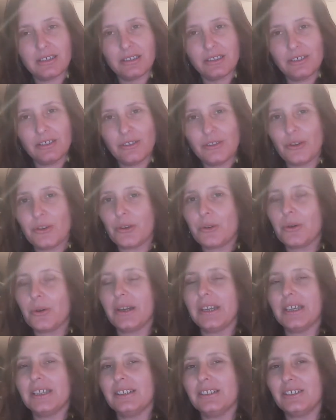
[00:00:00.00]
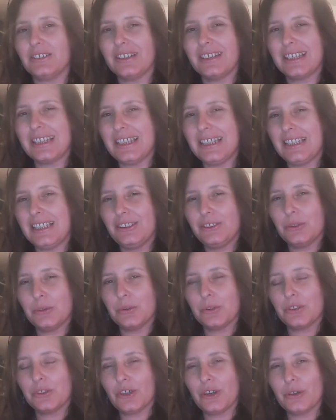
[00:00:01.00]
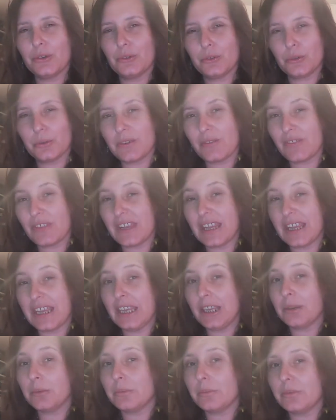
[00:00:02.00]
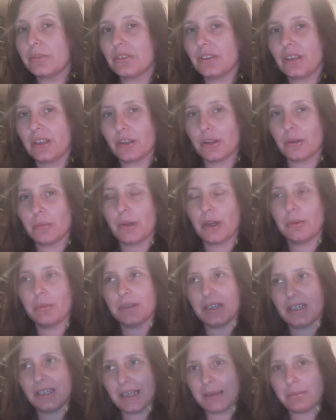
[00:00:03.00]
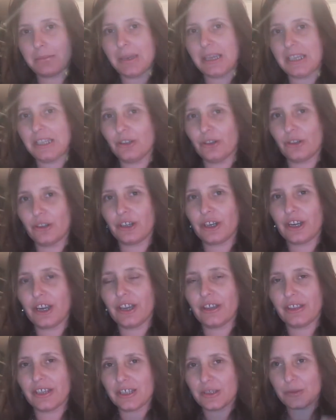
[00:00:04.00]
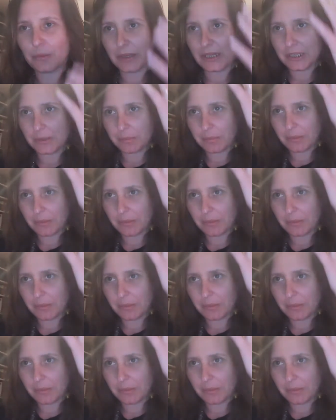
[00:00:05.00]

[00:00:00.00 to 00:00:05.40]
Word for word: Not quite into the knees or the toes or even the hips at the moment, and that may not occur this week,